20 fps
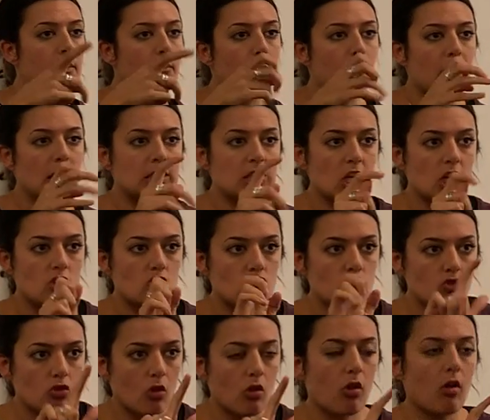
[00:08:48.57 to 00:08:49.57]
That's what
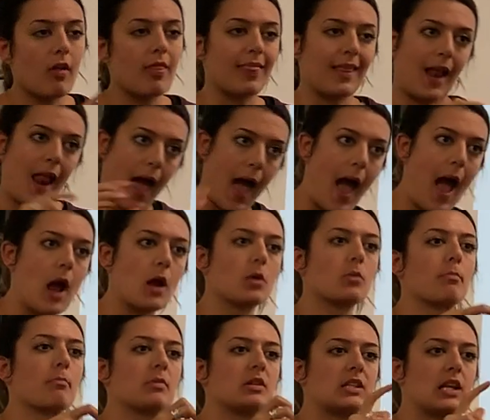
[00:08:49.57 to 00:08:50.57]
open calcium channels
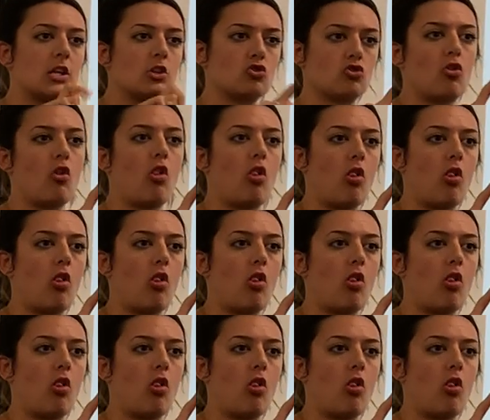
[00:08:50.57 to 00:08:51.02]
on the SR.